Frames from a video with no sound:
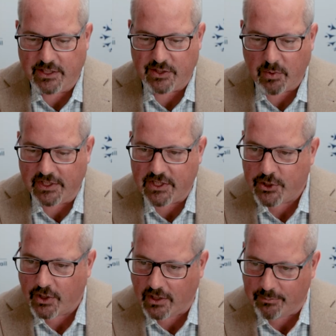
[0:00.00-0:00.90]
just wanted to touch
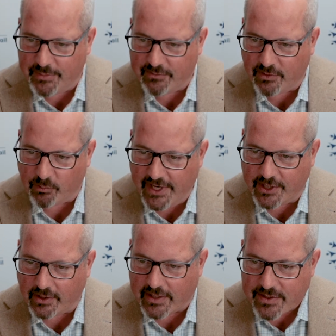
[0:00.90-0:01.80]
on a bit of a
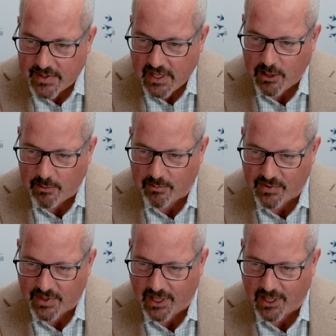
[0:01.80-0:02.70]
reoccurring theme
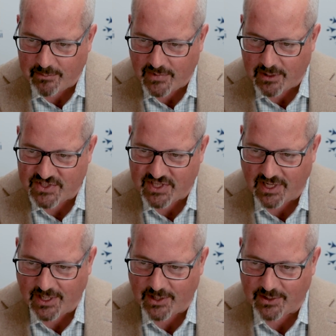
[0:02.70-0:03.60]
that I'm seeing
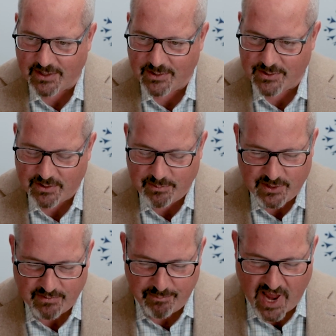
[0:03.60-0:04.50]
here, that there's a bit
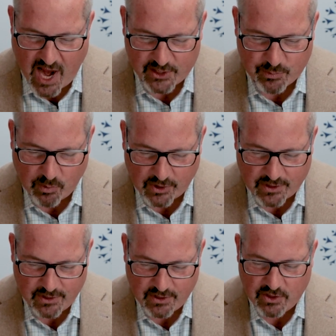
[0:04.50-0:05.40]
of a patchwork
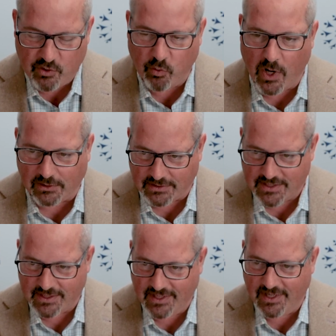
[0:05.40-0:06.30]

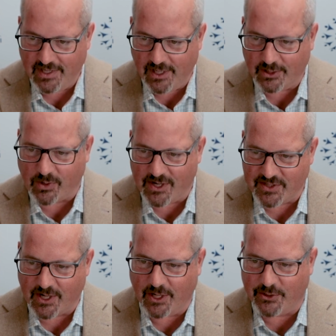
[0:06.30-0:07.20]
quilt across the
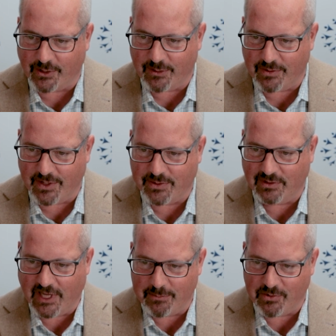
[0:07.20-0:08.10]
country with
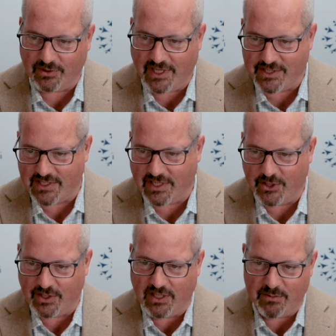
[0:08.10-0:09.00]
labor
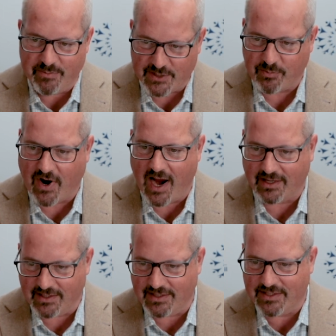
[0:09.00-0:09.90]
legislation and best
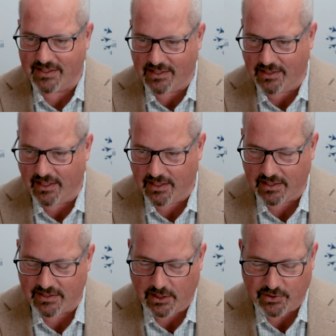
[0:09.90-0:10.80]
practice, et
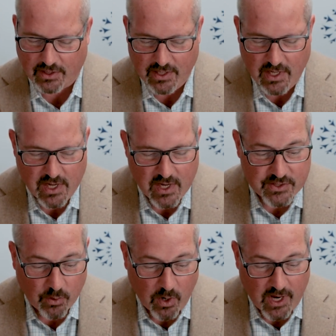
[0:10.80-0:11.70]
cetera.
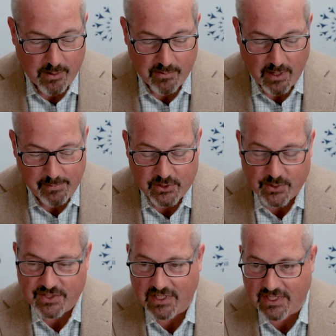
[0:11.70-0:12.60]
So I'm
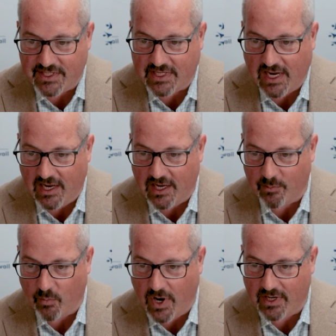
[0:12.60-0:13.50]
interested to see and
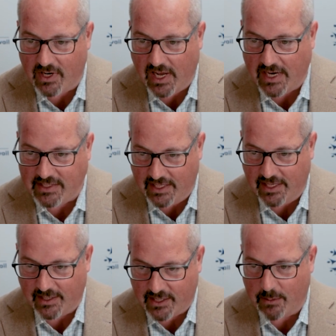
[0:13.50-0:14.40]
what
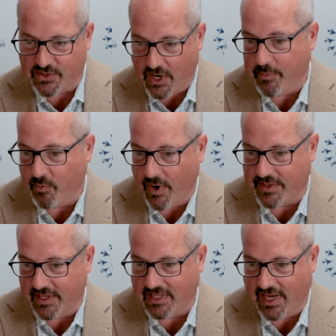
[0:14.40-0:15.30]
idea comes up with
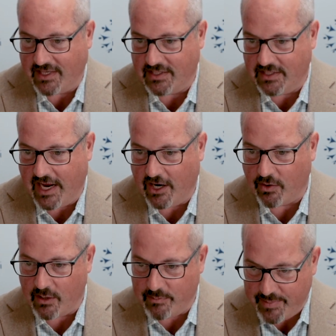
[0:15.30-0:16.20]
at the end of the day
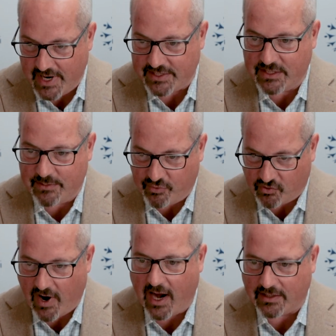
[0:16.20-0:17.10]
around best
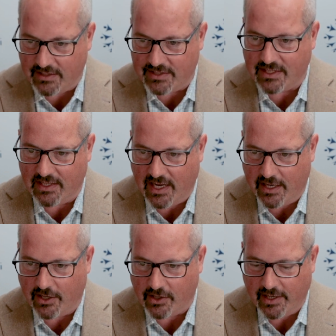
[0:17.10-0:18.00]
practice in that
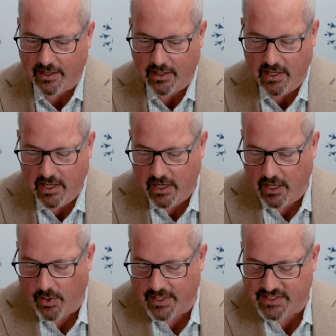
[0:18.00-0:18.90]
area.
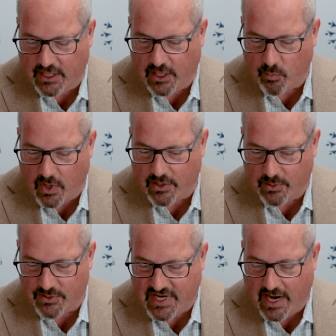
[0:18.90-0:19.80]
I sit on one of
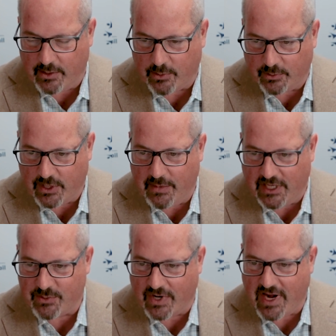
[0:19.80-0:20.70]
those technical
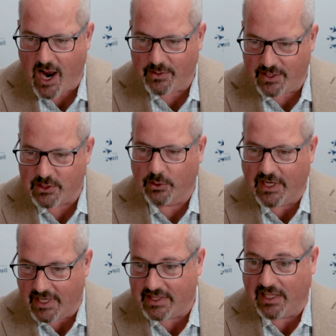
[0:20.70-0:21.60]
committees right now that's
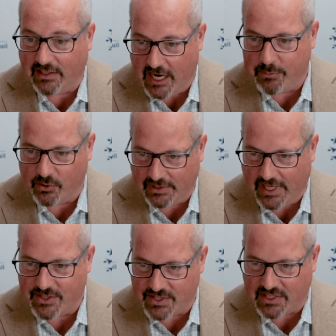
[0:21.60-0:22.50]
looking at that labor
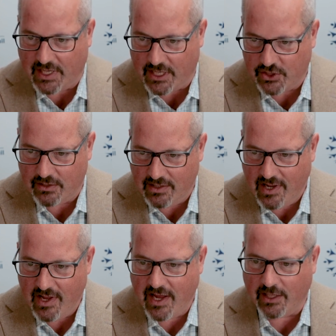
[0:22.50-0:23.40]
legislation
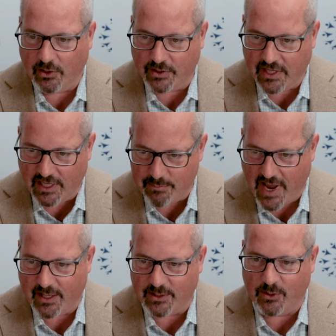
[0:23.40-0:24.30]
and looking at
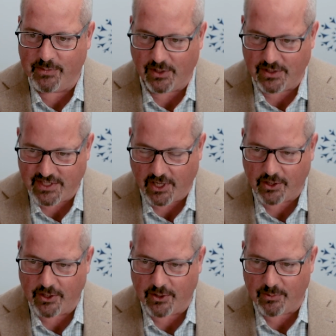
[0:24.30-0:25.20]
Manitoba and
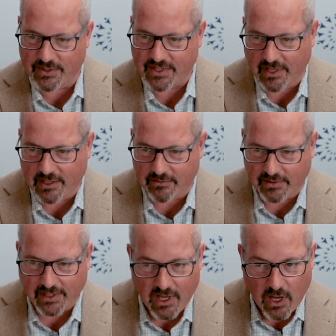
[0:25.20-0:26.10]
Ontario as kind of
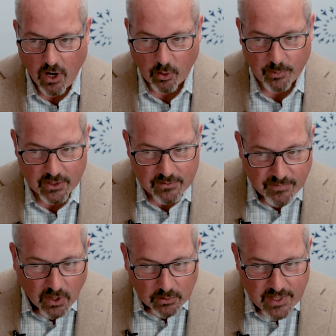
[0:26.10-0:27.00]
like, are we going to
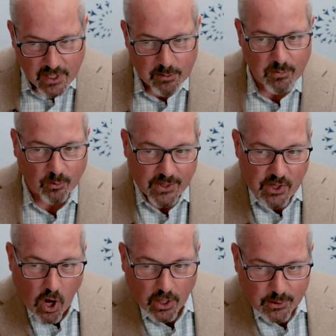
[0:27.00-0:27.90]
follow them? Are we
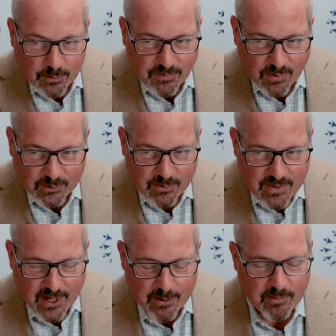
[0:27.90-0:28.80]
not going to follow
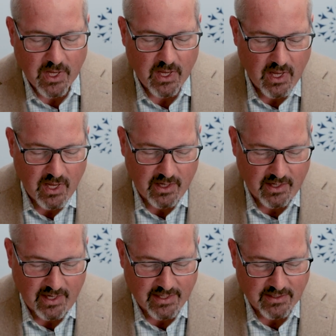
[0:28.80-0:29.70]
them?
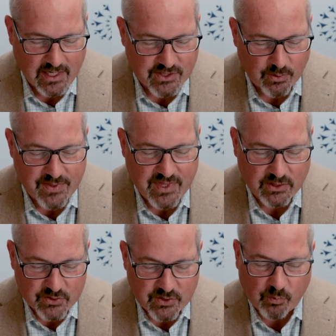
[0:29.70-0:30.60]
And so I think
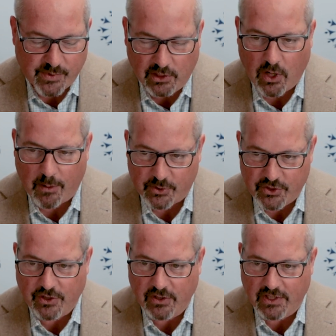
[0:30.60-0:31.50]
there's a real
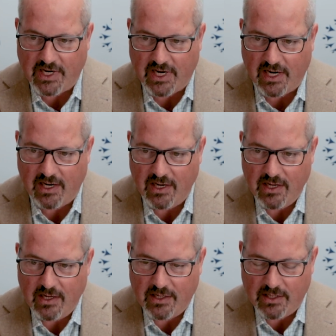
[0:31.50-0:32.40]
opportunity
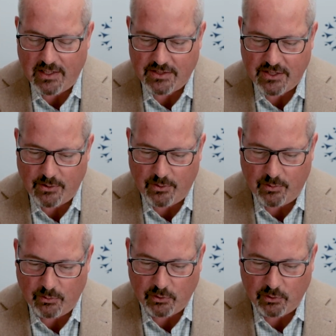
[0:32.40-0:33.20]
to